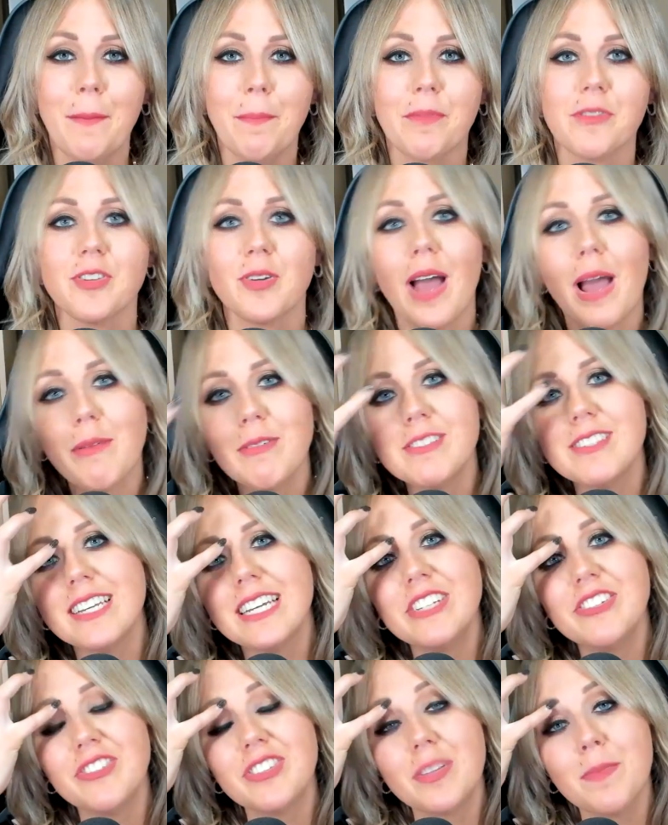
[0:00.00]
So I would say
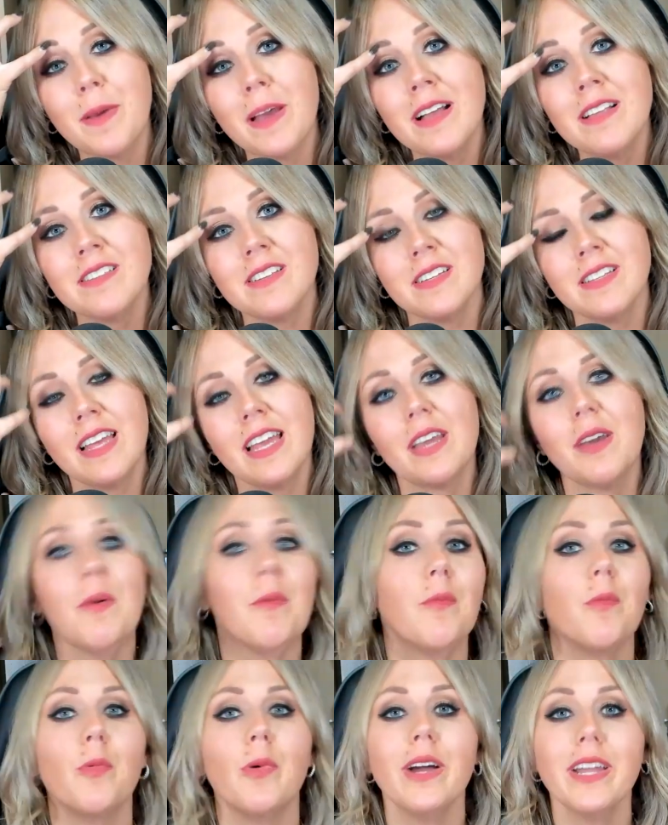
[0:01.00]
it just depends on like
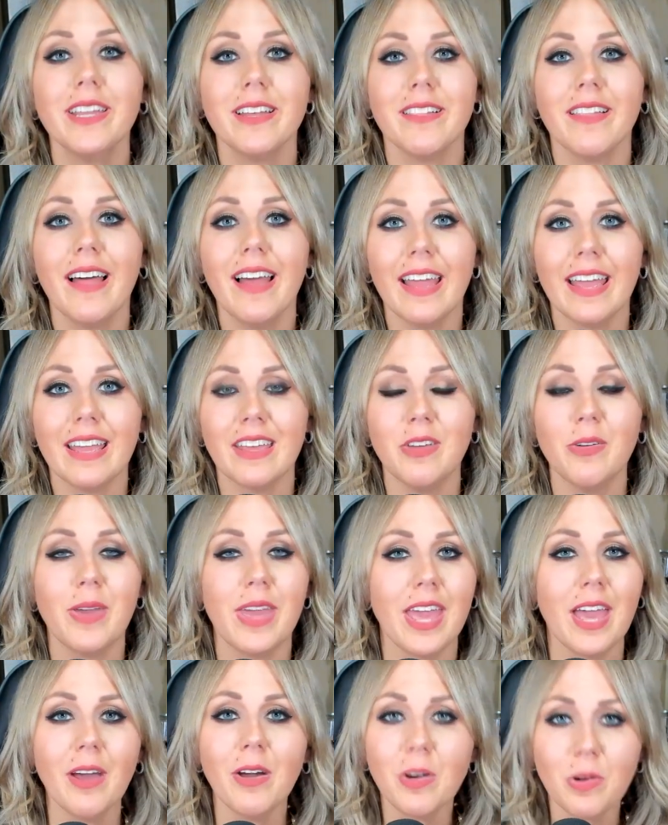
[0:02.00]
what you like. You
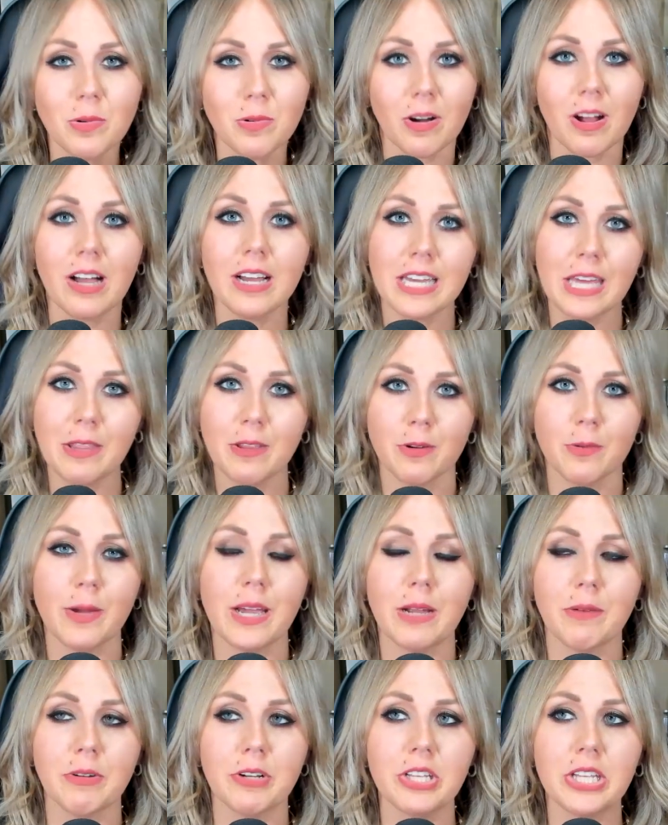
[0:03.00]
can't go wrong either
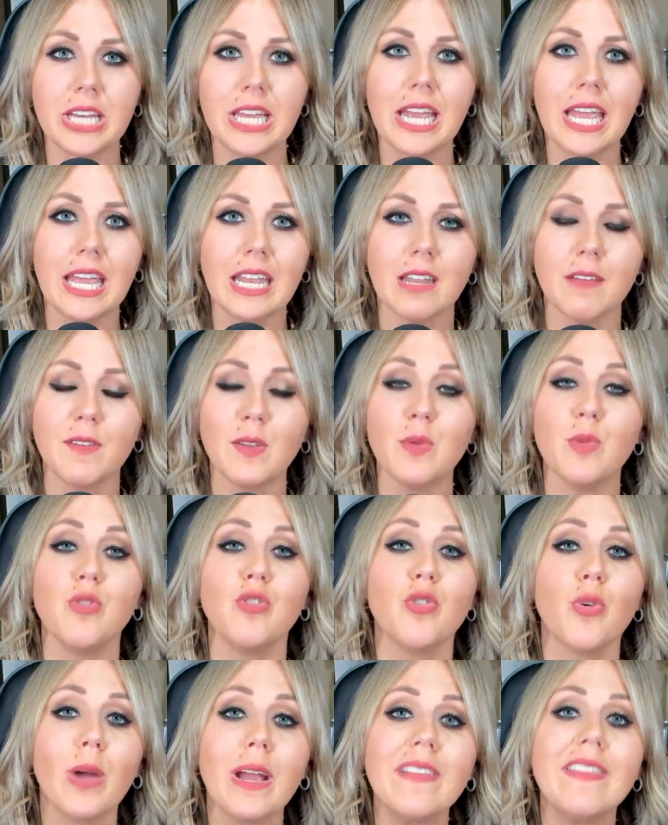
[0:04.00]
way, really. And if you
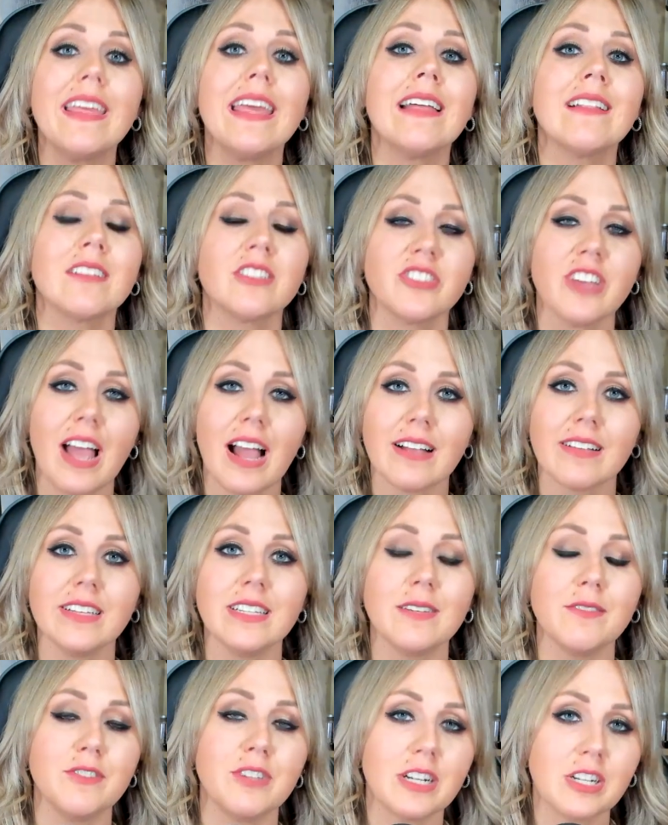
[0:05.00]
enjoyed the English acting
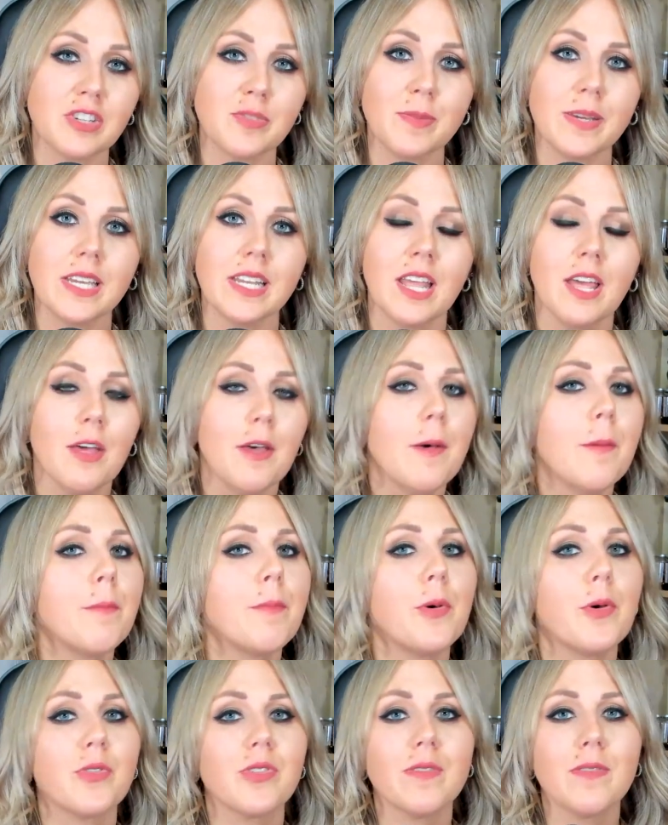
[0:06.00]
of Judgment,
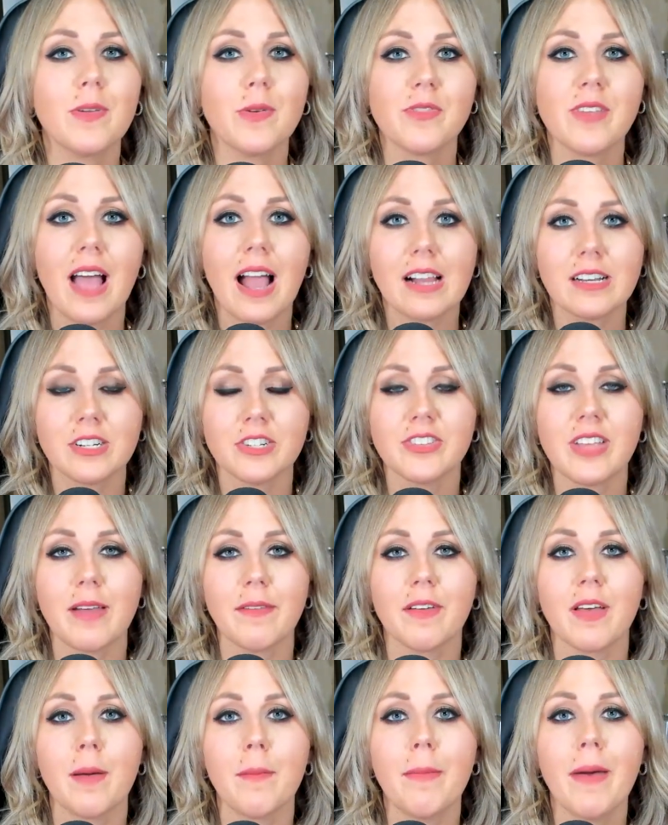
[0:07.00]
most of those actors
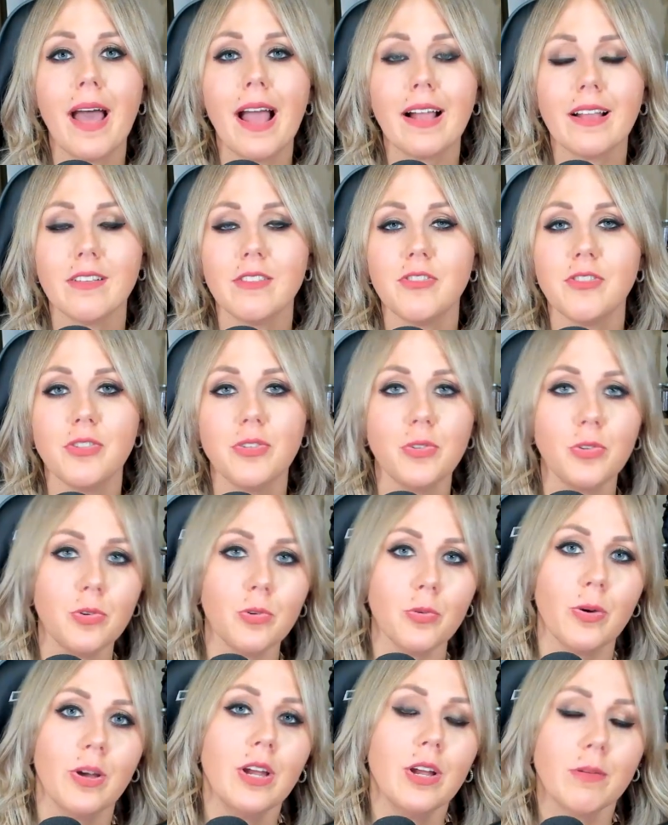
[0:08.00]
have come back
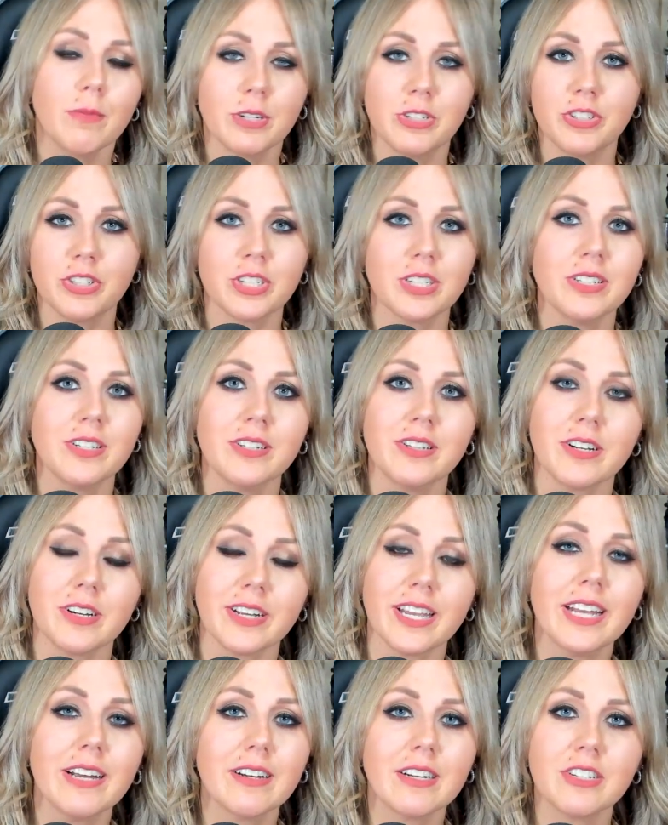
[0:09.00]
to return to their
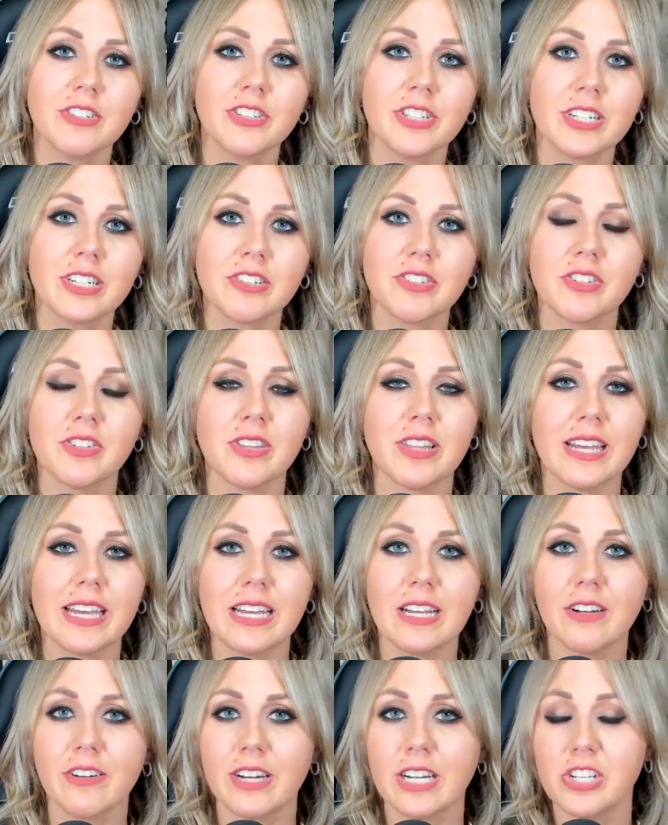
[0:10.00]
characters.
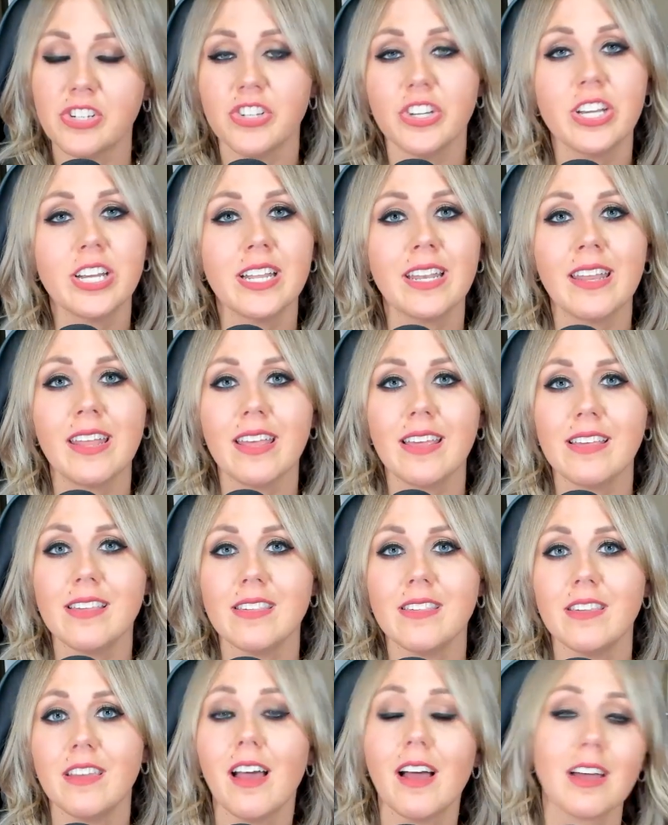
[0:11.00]
Like Greg Chun
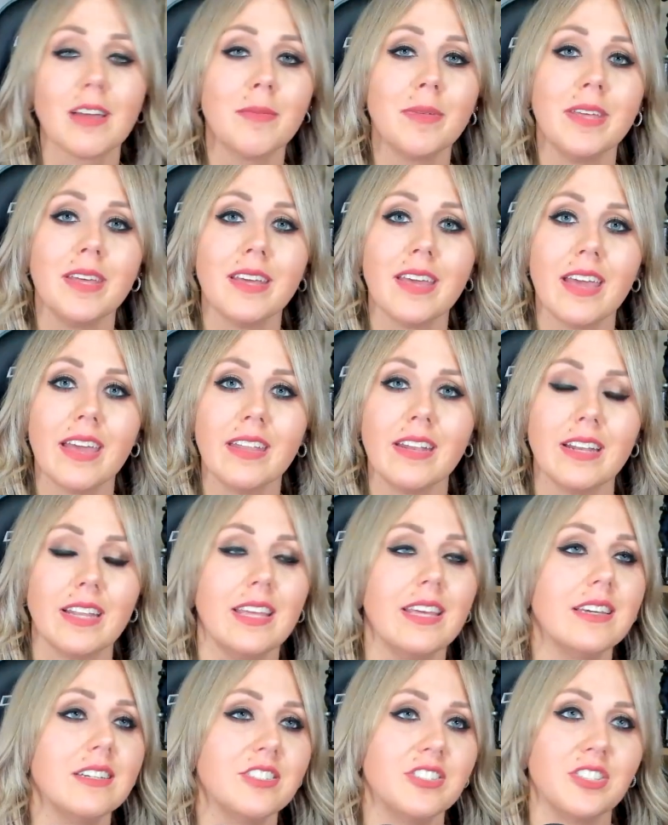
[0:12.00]
is Yagami again, and
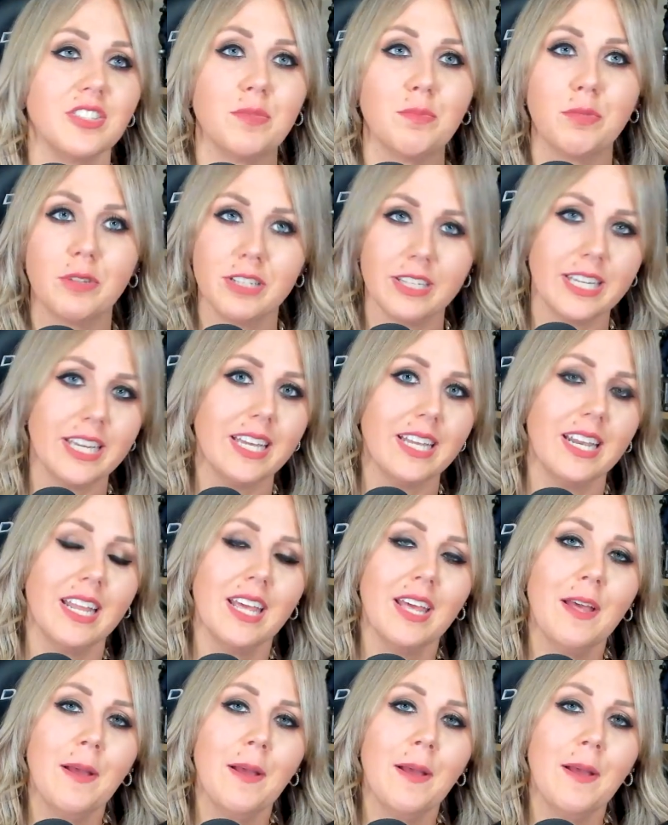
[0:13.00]
he is just brilliant.